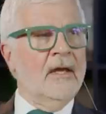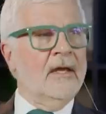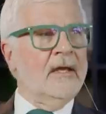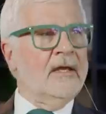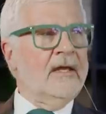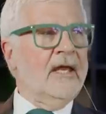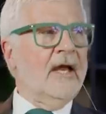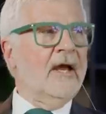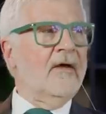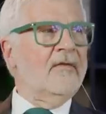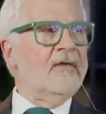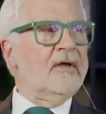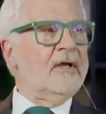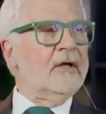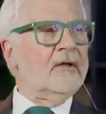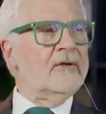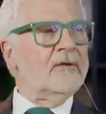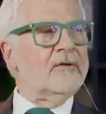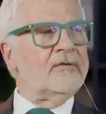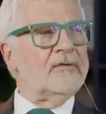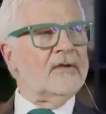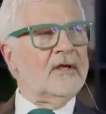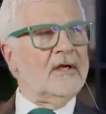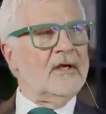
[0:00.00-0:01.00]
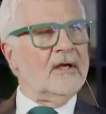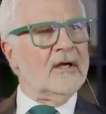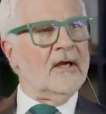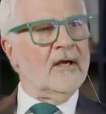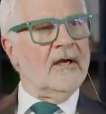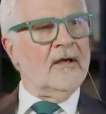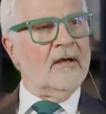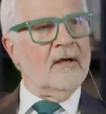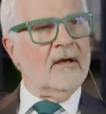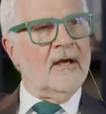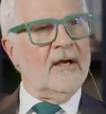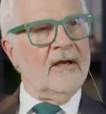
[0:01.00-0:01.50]
Yeah, the other thing
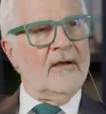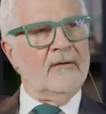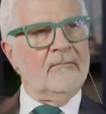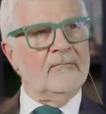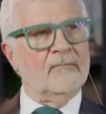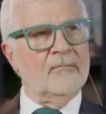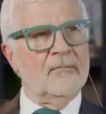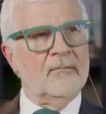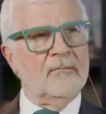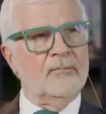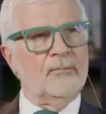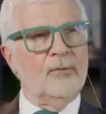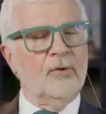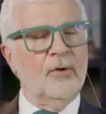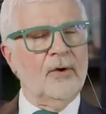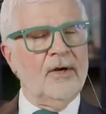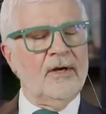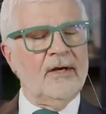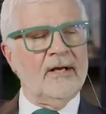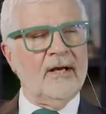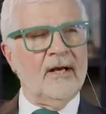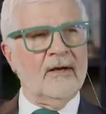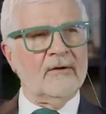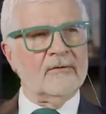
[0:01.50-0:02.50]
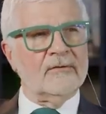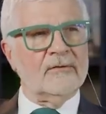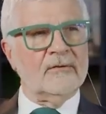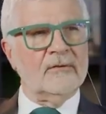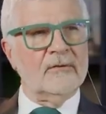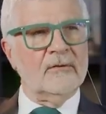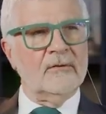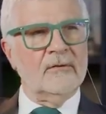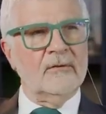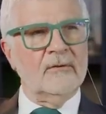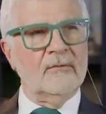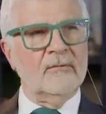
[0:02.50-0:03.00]
I point out
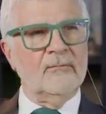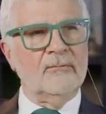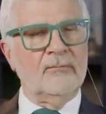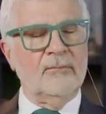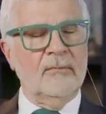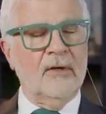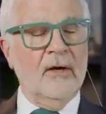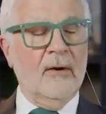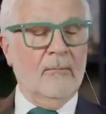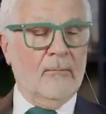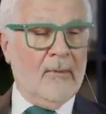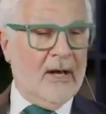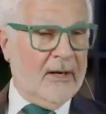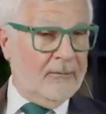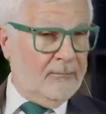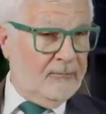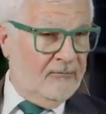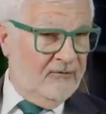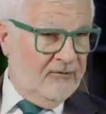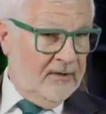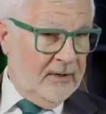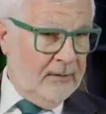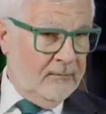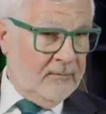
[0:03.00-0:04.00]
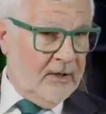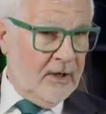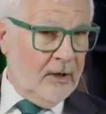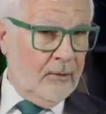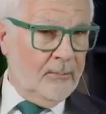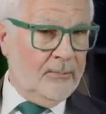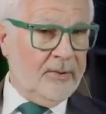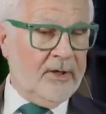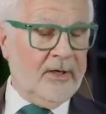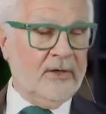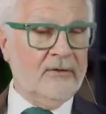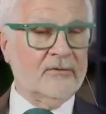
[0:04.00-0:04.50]
to my female
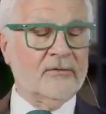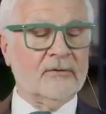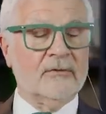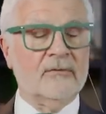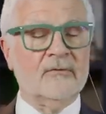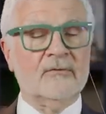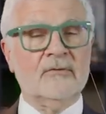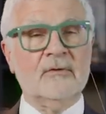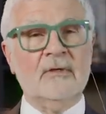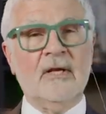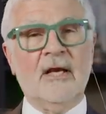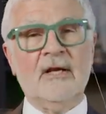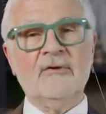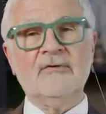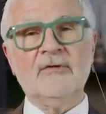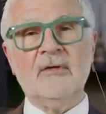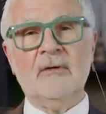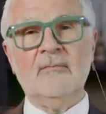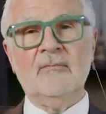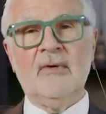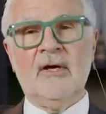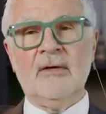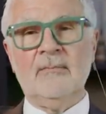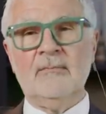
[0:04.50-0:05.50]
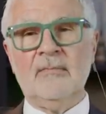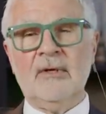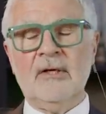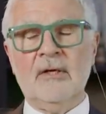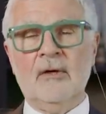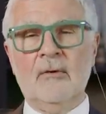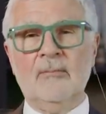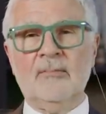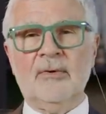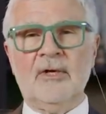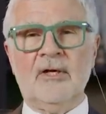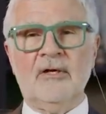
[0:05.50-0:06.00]
patients, and actually my
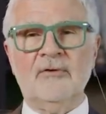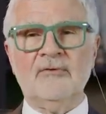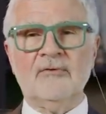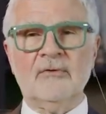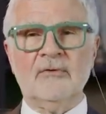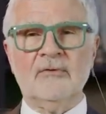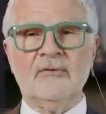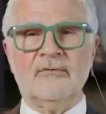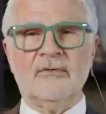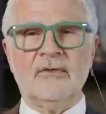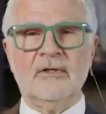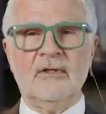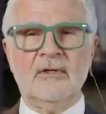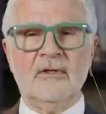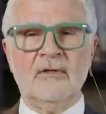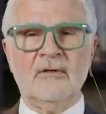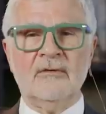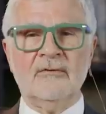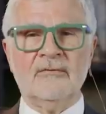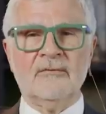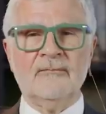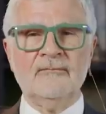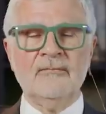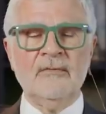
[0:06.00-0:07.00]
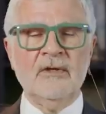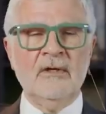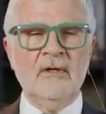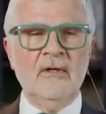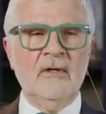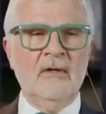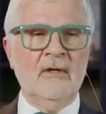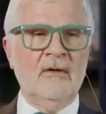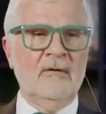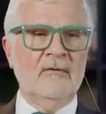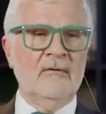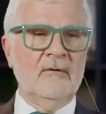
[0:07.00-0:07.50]
male patients, is
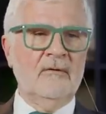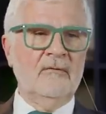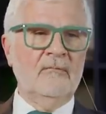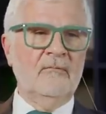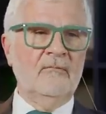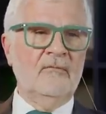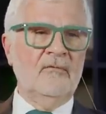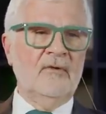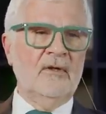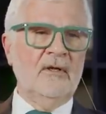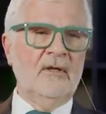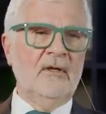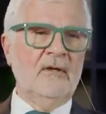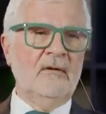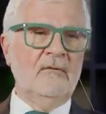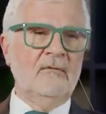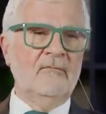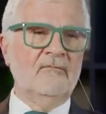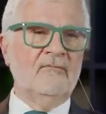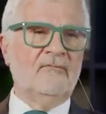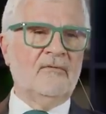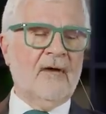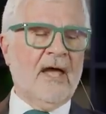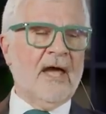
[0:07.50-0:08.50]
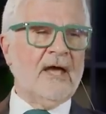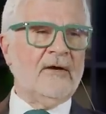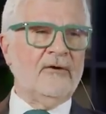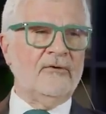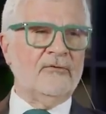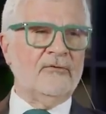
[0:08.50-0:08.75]
the fat is